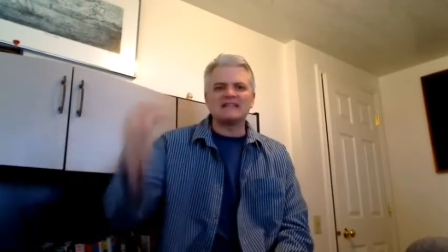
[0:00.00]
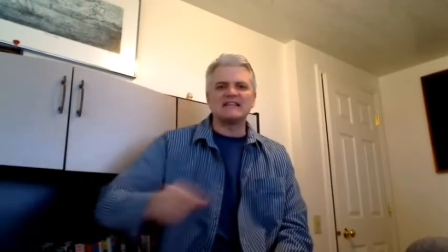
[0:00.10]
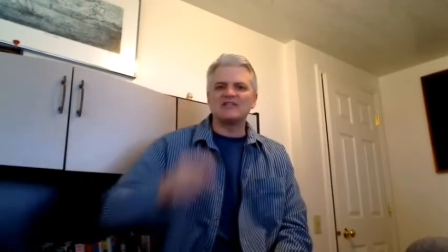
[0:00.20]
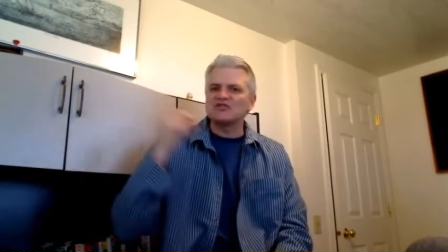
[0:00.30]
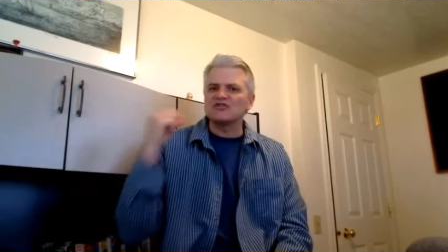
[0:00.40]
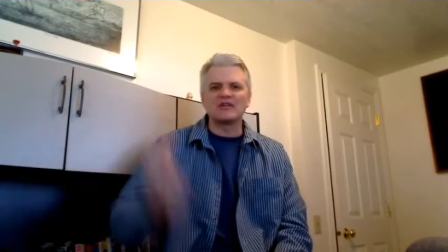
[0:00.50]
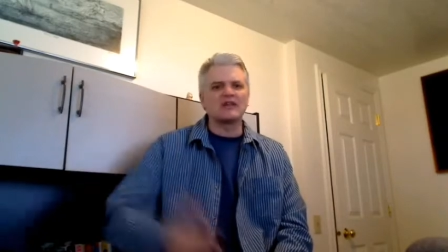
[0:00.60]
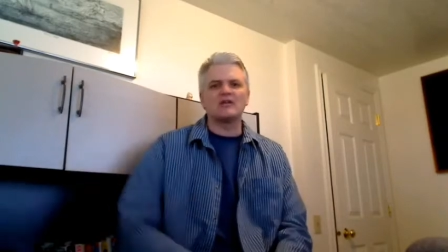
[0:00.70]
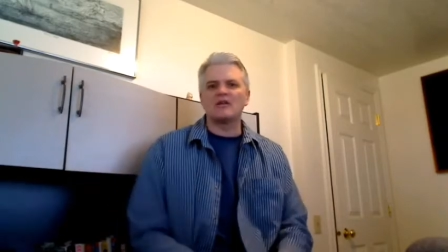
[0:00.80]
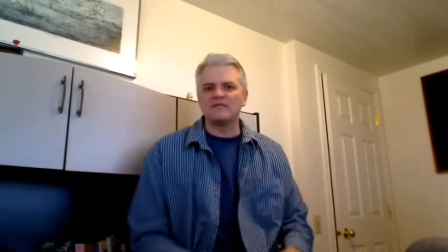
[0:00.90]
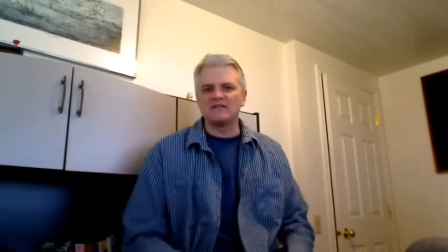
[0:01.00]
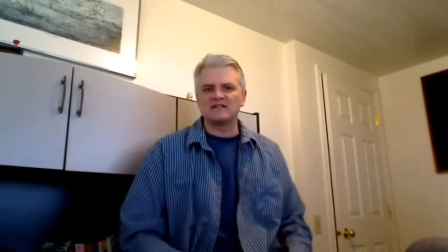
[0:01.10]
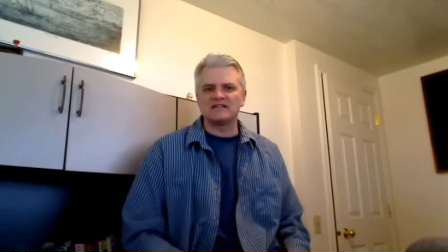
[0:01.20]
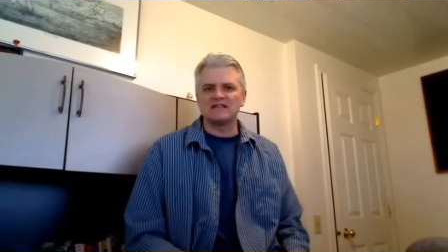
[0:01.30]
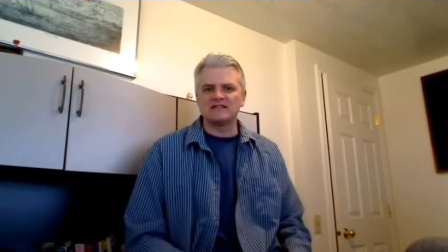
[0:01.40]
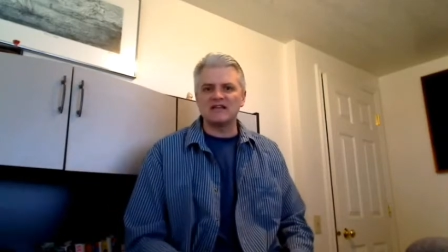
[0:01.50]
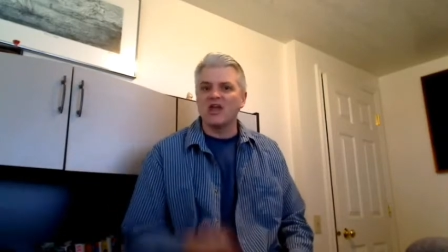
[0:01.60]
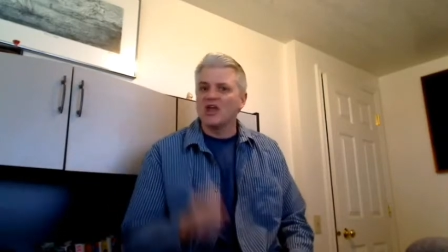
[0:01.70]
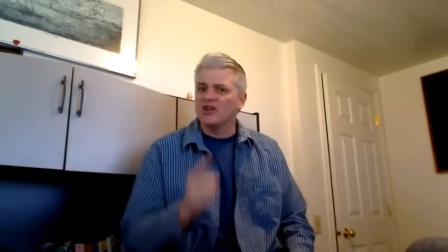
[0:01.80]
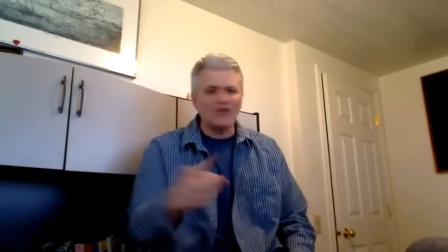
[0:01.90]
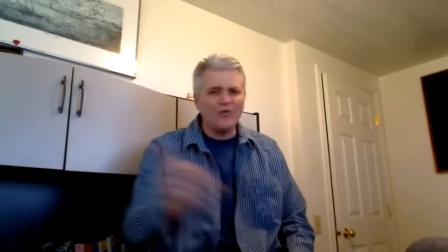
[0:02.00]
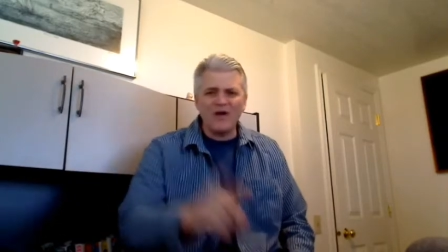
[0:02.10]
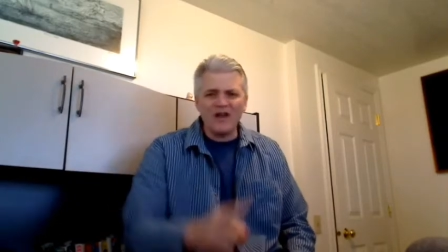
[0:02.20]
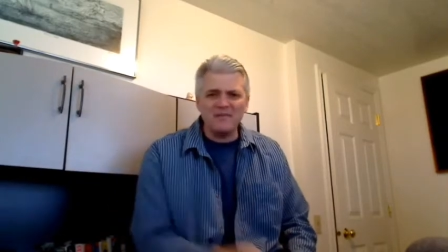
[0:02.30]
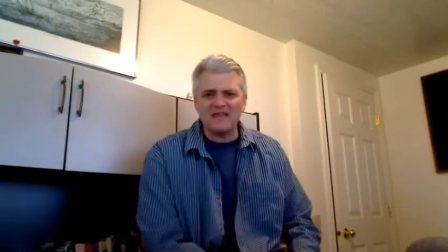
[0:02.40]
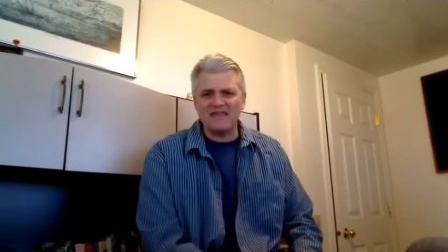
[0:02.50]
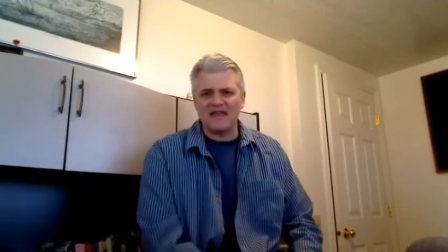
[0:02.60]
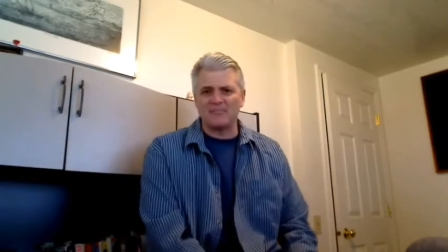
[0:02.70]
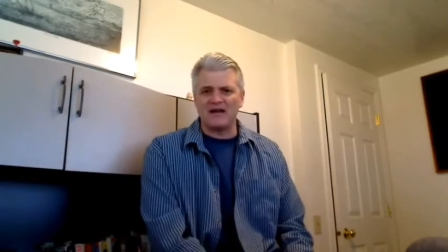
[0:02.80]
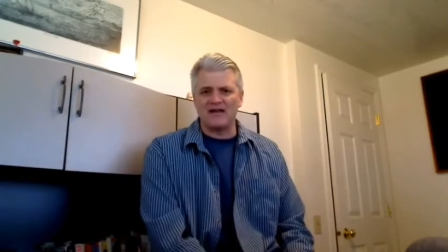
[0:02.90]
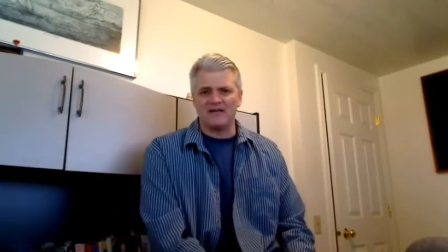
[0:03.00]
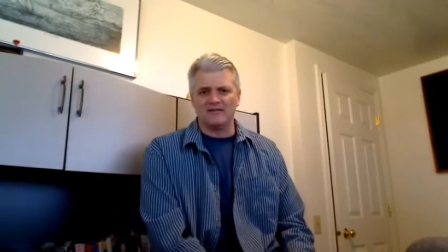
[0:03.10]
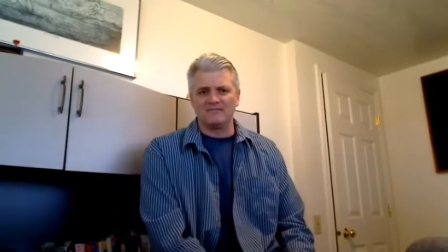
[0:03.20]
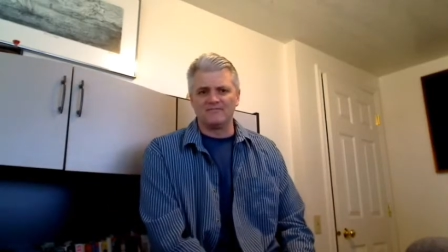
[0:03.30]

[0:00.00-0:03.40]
they just are getting all of these things in. You don't want to be on that pile.